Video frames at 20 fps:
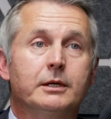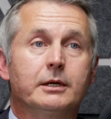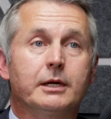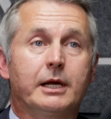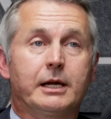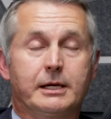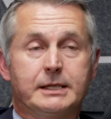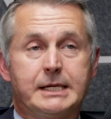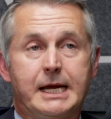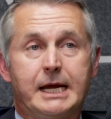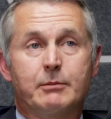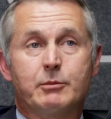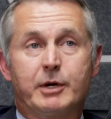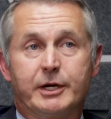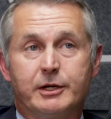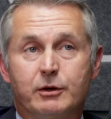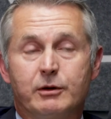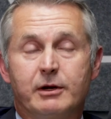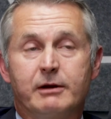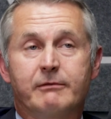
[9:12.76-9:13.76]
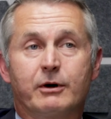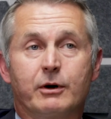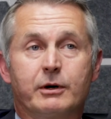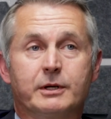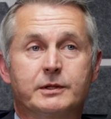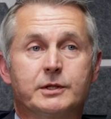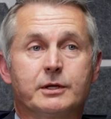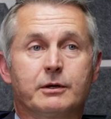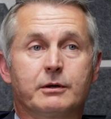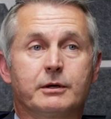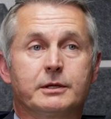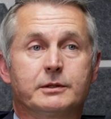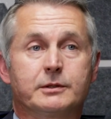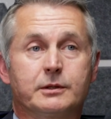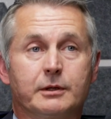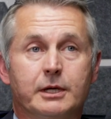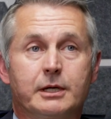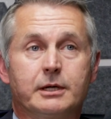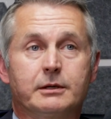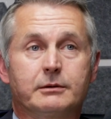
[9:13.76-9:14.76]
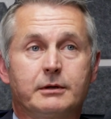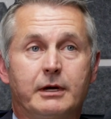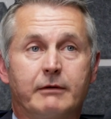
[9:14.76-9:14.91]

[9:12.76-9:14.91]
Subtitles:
and I take my duty very seriously.